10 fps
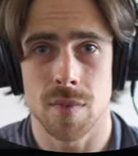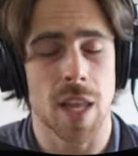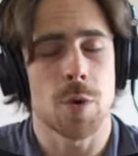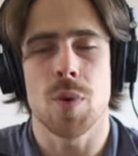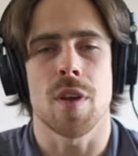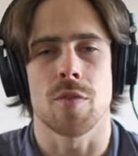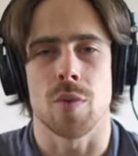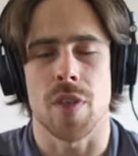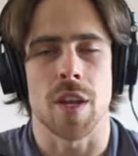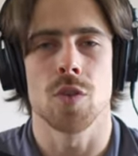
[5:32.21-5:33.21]
Like with
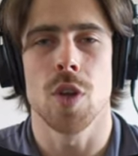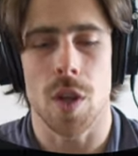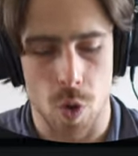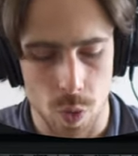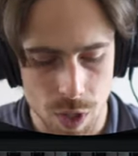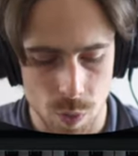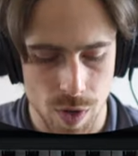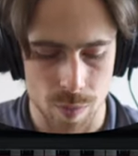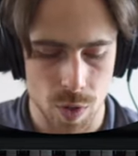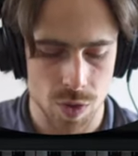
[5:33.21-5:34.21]
everything, not only
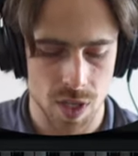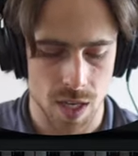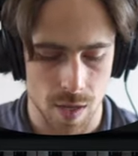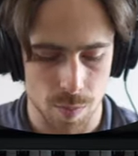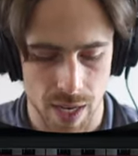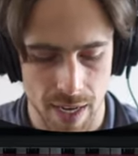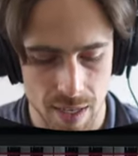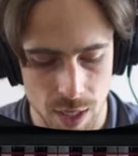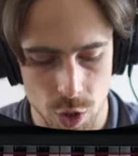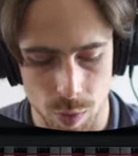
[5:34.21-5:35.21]
with music and
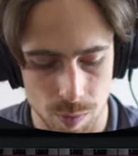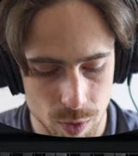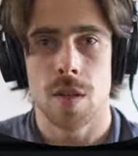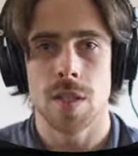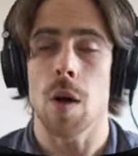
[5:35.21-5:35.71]
playing the instruments.